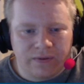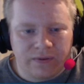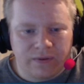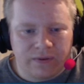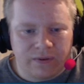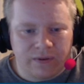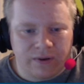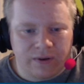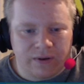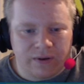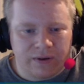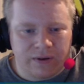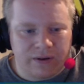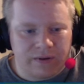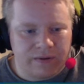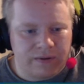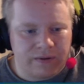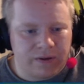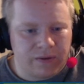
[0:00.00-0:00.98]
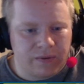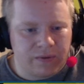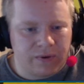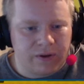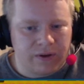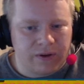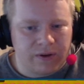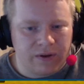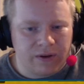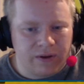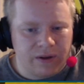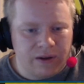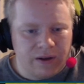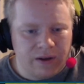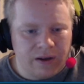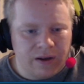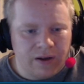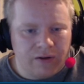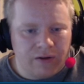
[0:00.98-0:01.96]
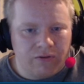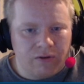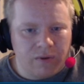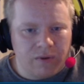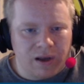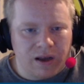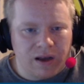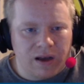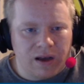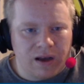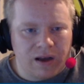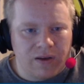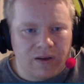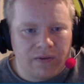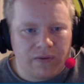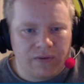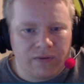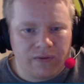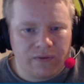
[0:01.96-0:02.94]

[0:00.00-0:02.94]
Oh god, no. Don't want you. Robert Huff.